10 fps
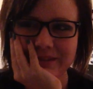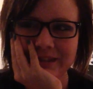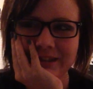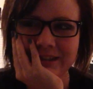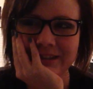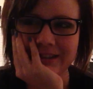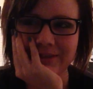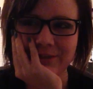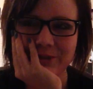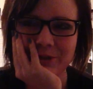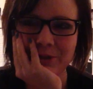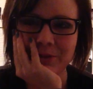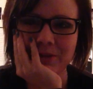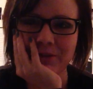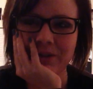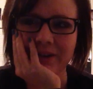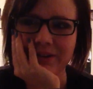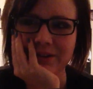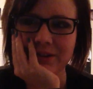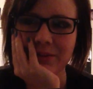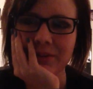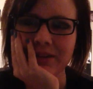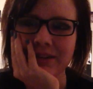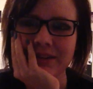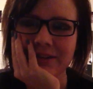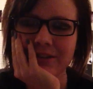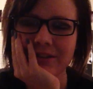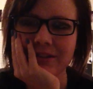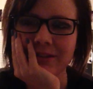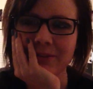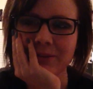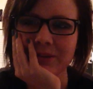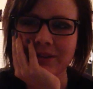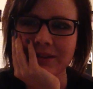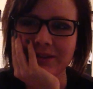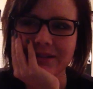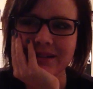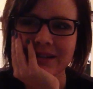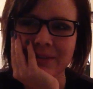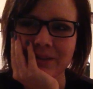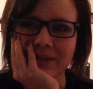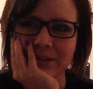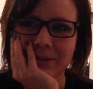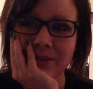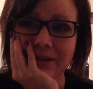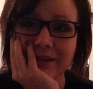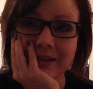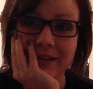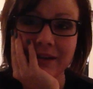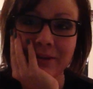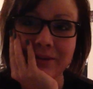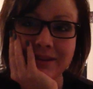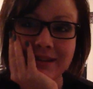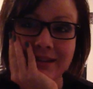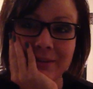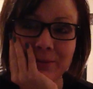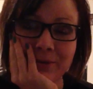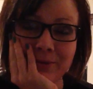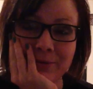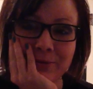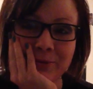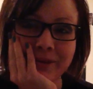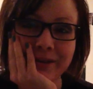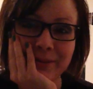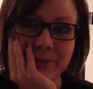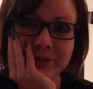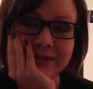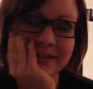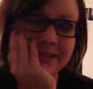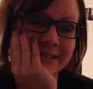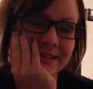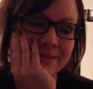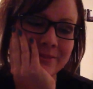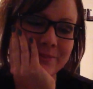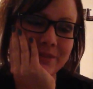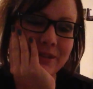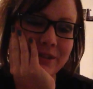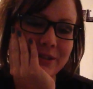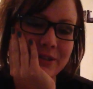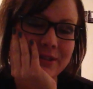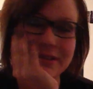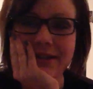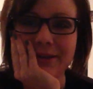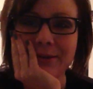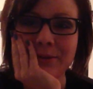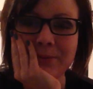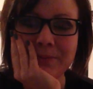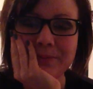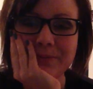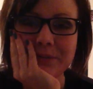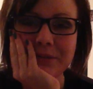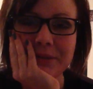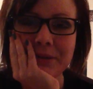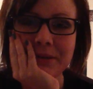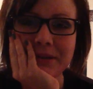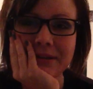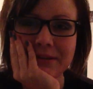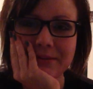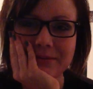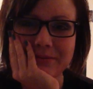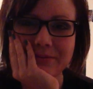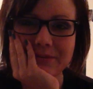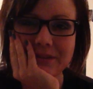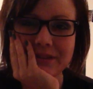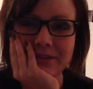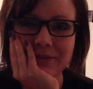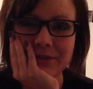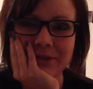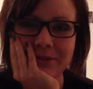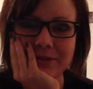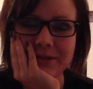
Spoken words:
And I left the show, my friend took me to dinner, and then we went out to Santa Monica Pier, and then I went to the airport, flew back to Portland, and then just got home to Salt Lake this afternoon.